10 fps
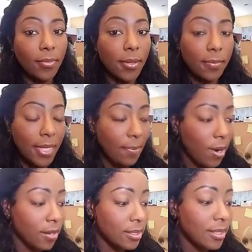But me
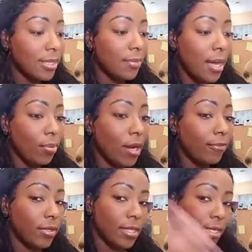personally, my
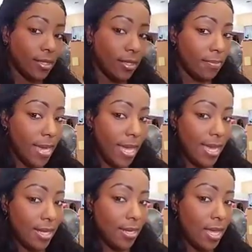preference is the
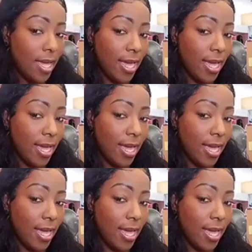band,